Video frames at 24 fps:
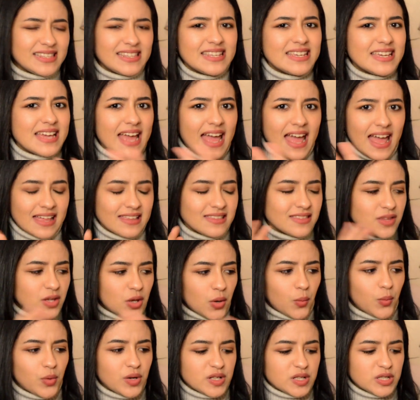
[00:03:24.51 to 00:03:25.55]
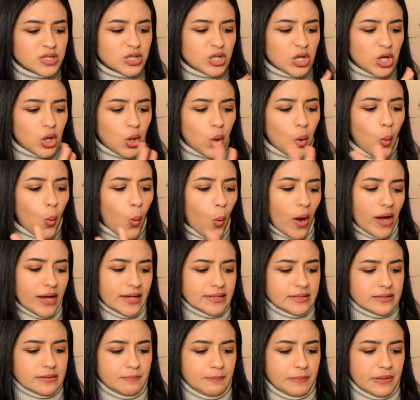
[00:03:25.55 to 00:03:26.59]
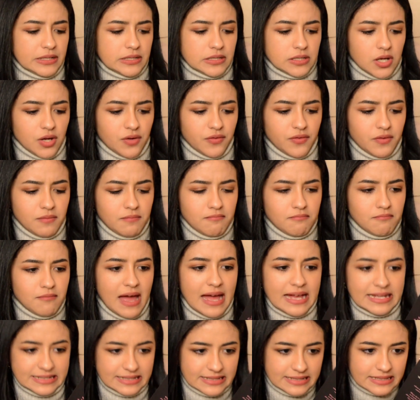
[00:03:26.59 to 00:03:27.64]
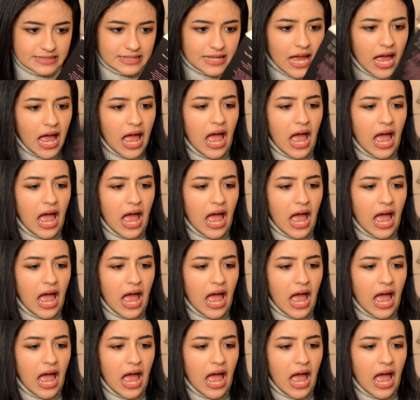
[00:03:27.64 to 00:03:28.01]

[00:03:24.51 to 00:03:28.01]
The end was quite a bit of a mess.